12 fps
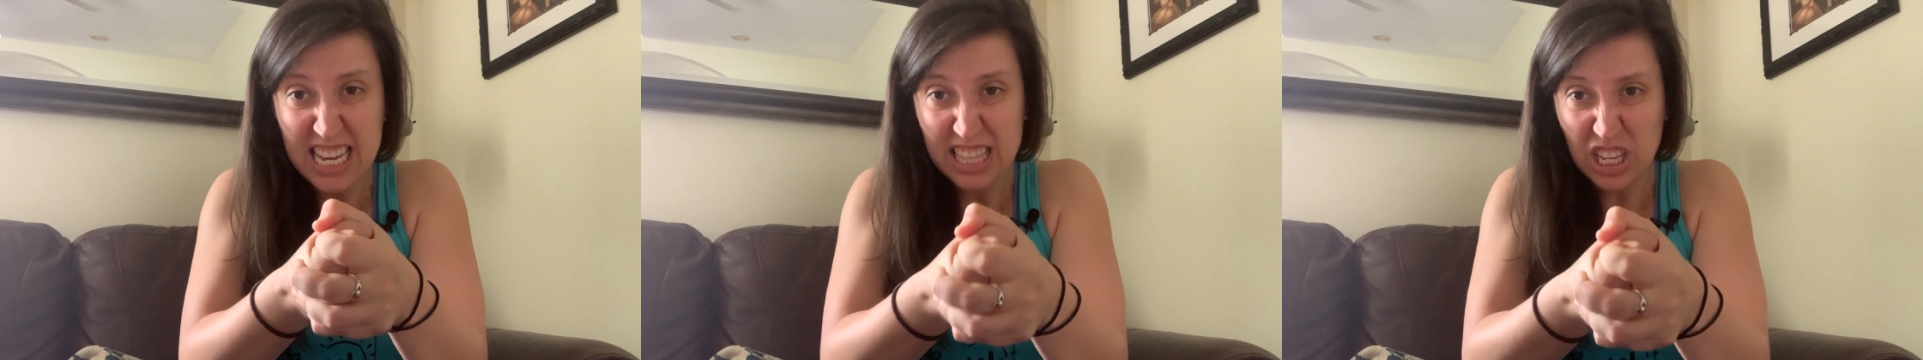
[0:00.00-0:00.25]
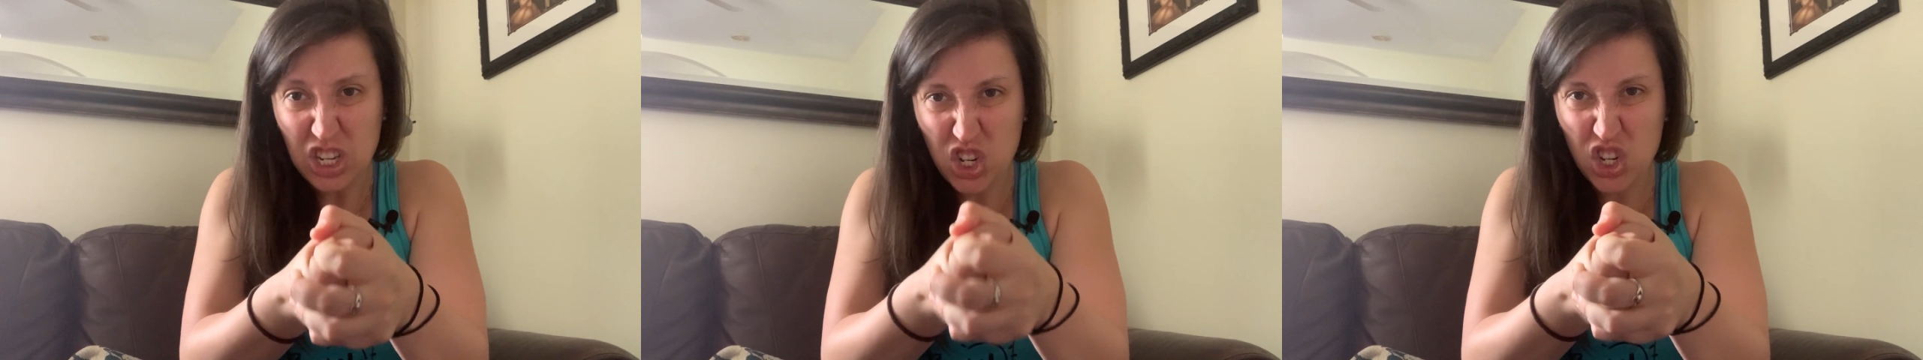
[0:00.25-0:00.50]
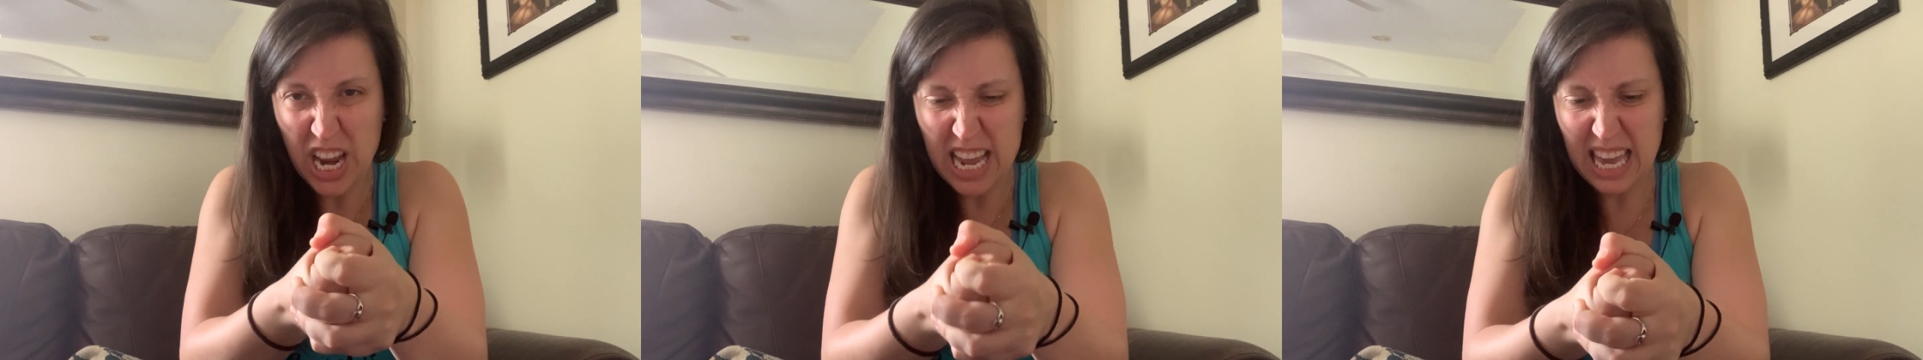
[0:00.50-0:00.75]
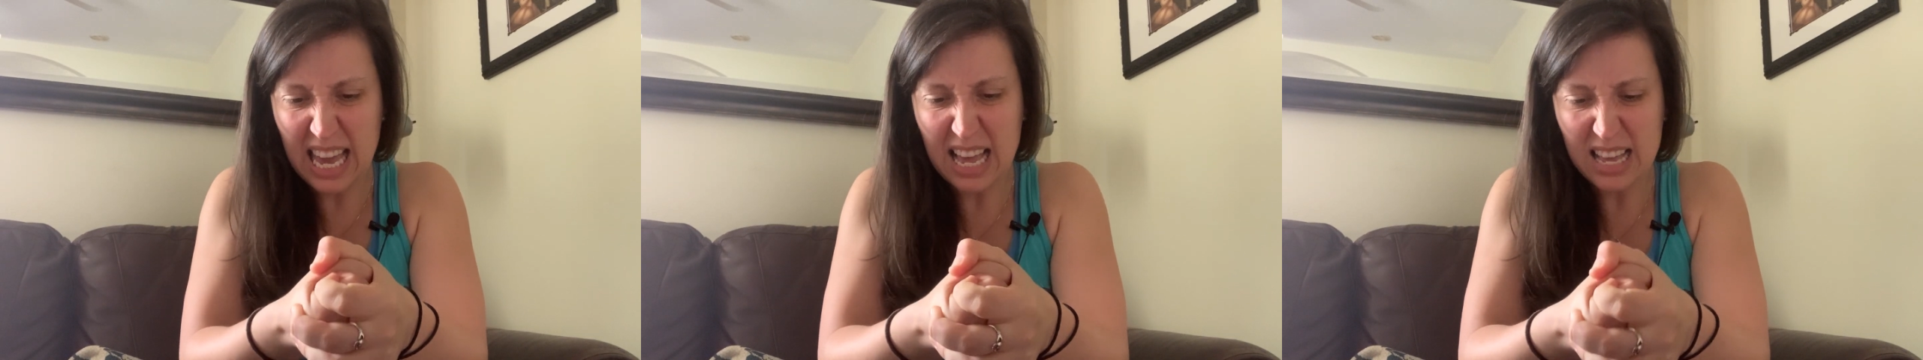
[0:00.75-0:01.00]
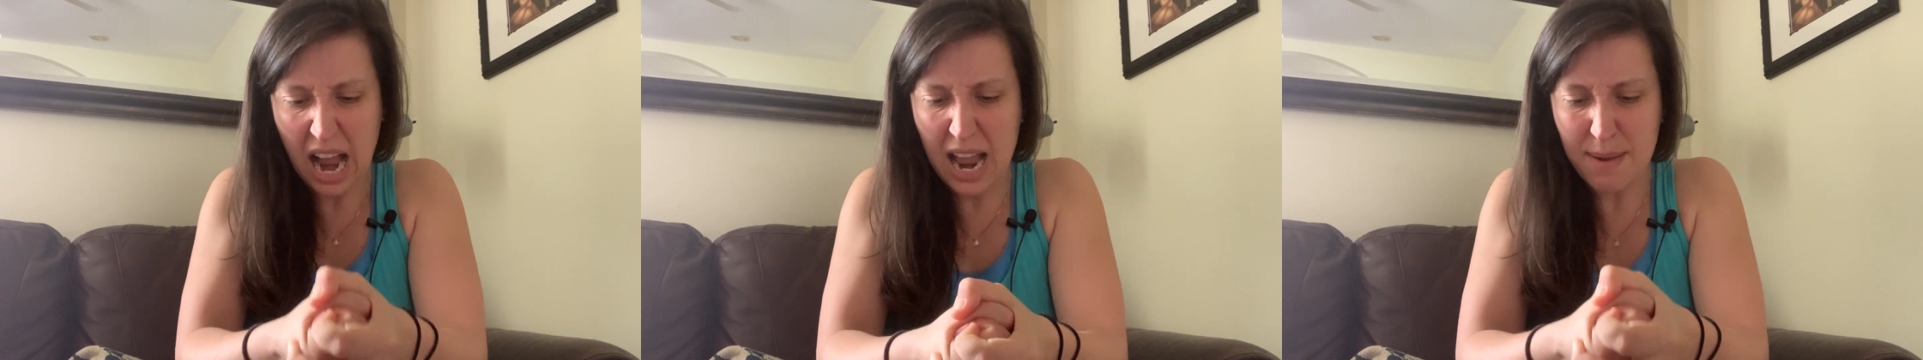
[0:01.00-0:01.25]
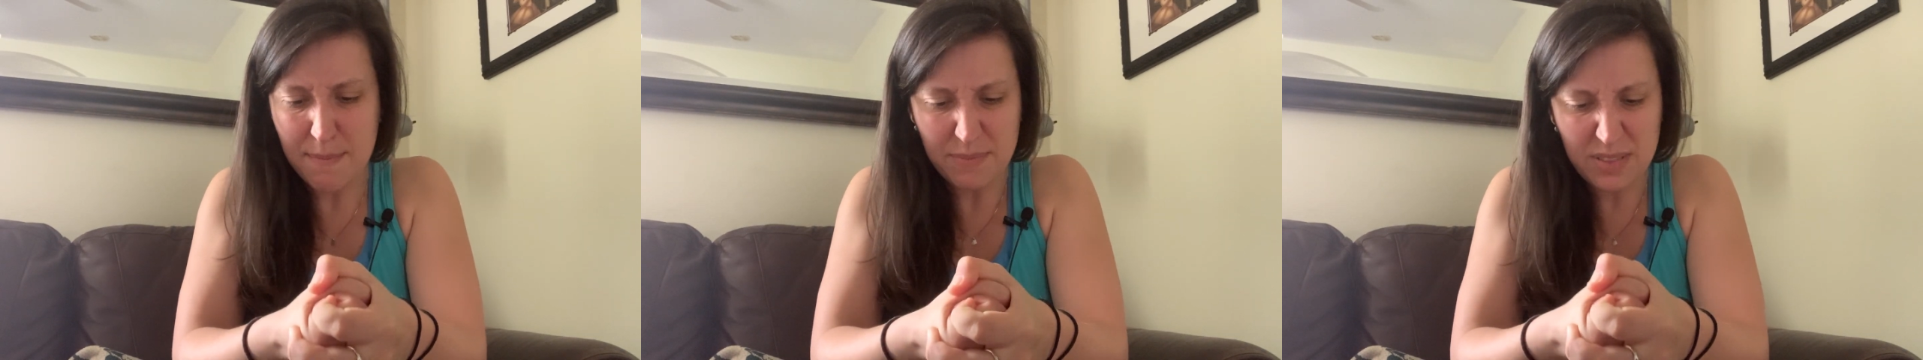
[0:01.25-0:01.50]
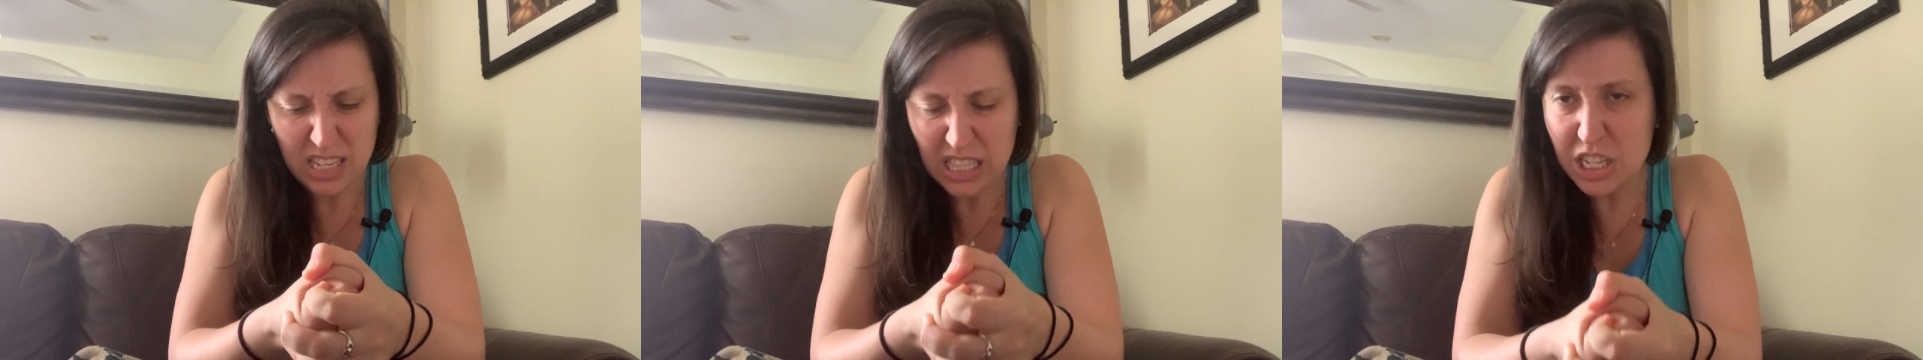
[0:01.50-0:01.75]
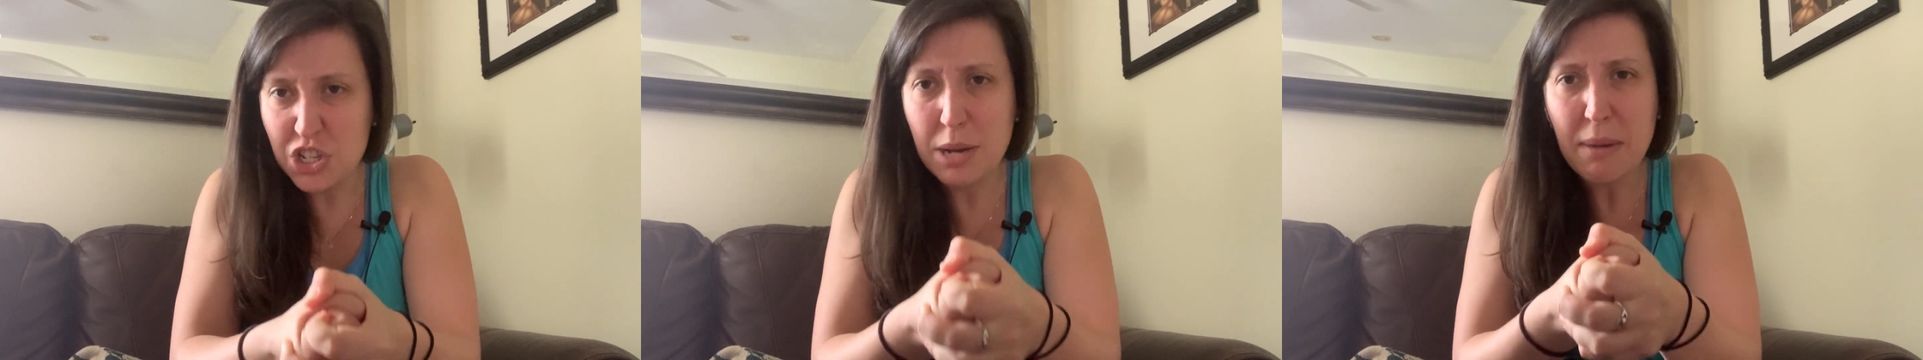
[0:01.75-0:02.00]
this shaking, and I am
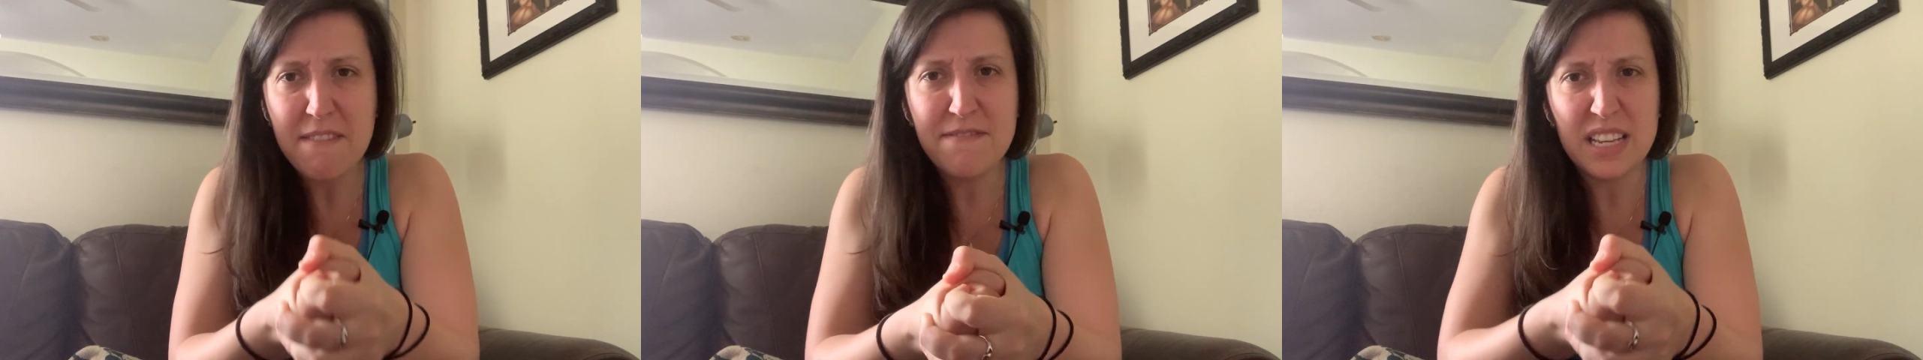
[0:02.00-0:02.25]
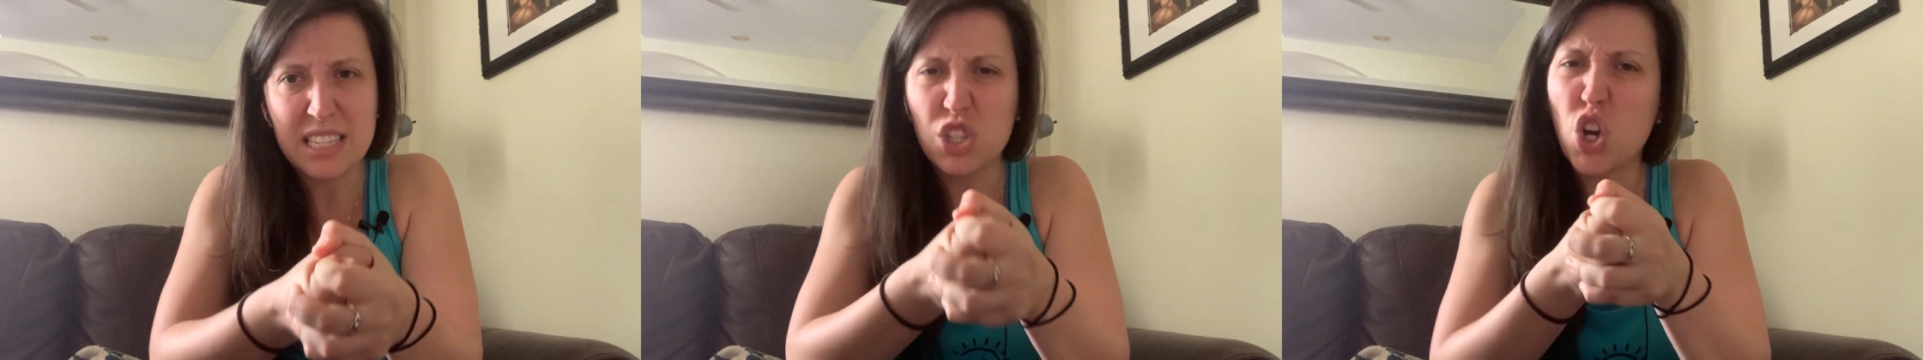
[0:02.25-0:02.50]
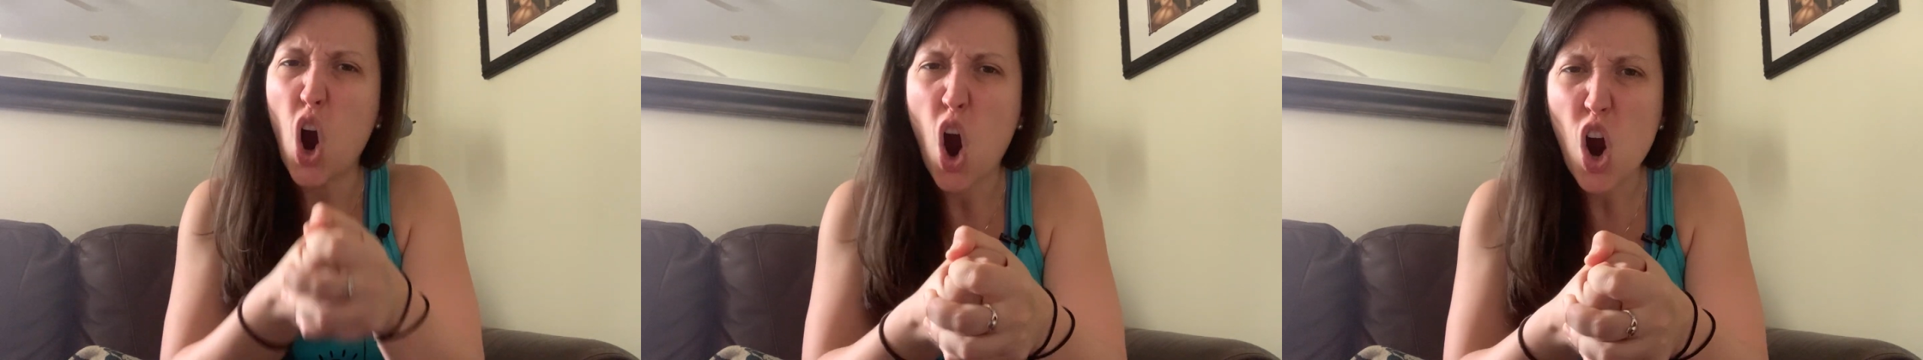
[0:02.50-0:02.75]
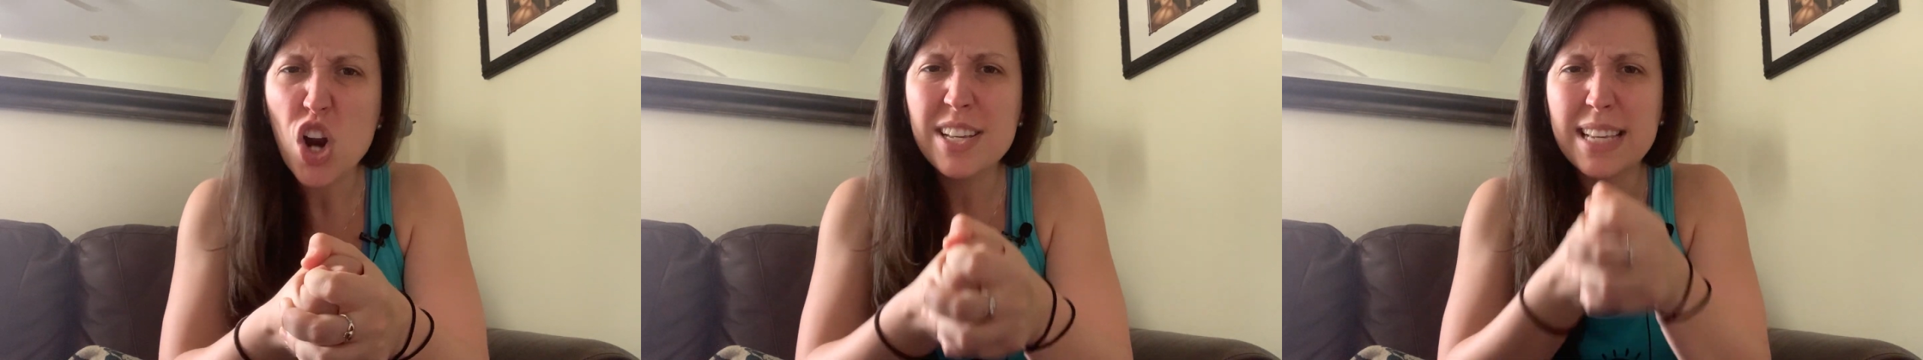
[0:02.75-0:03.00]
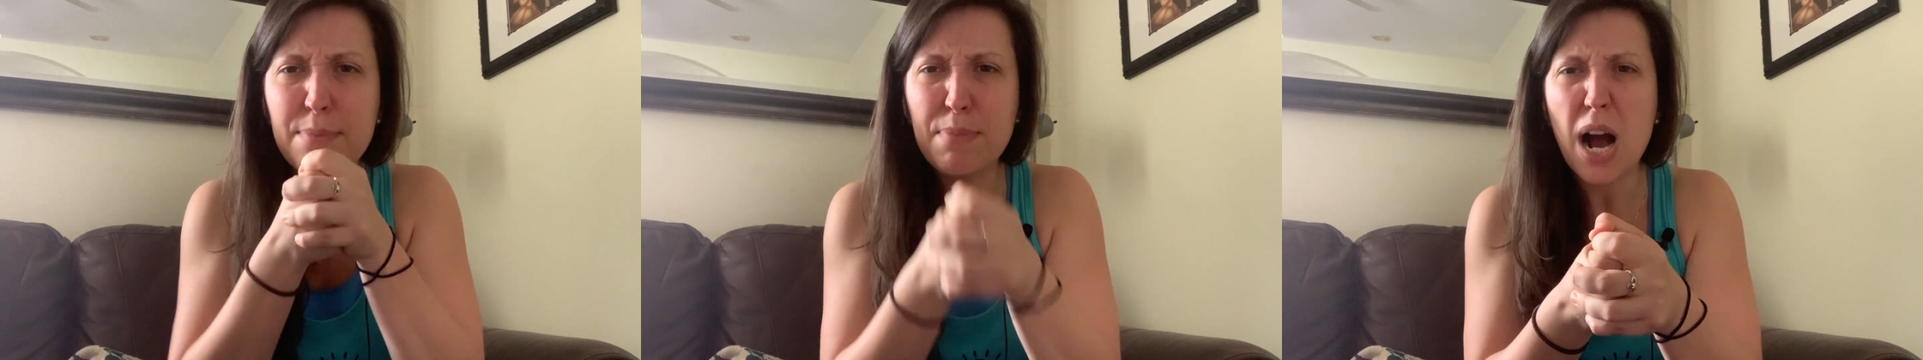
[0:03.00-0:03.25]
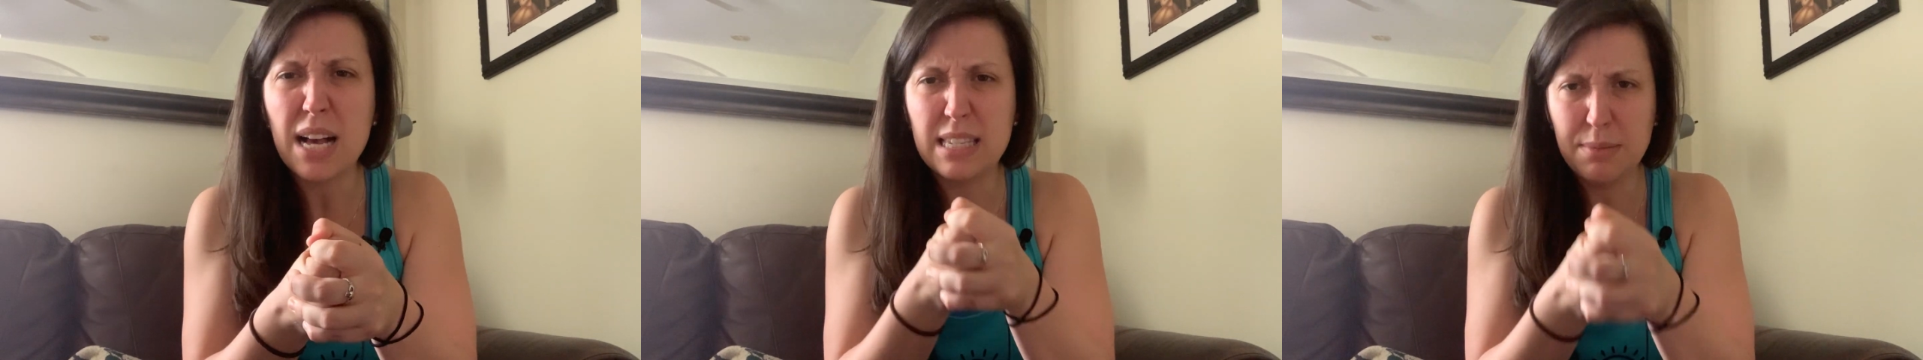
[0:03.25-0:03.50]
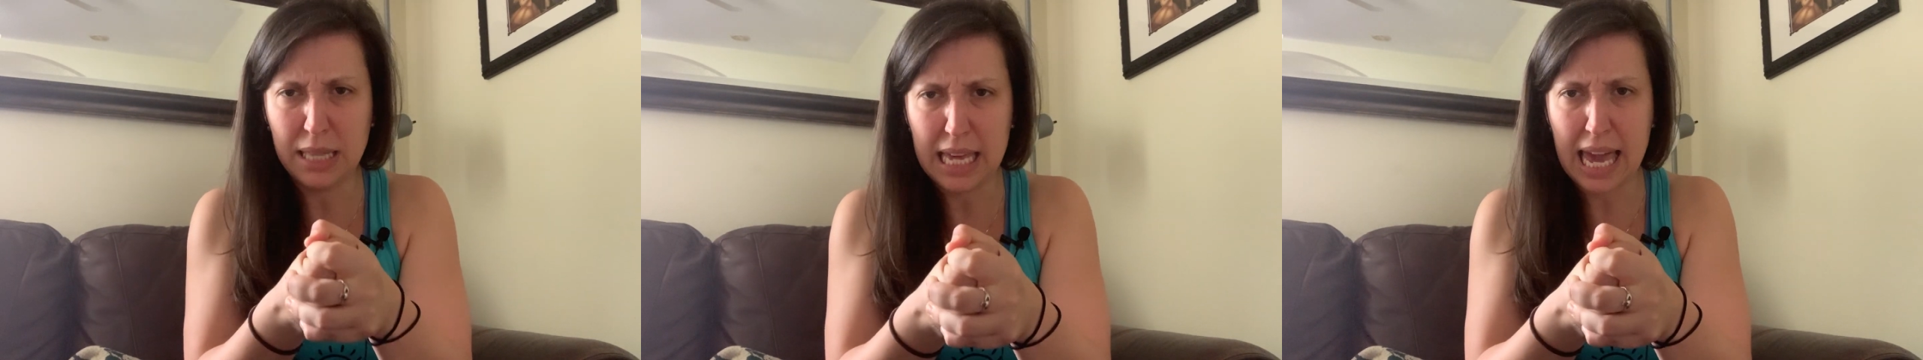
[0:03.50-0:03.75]
clenching my fists as hard as I possibly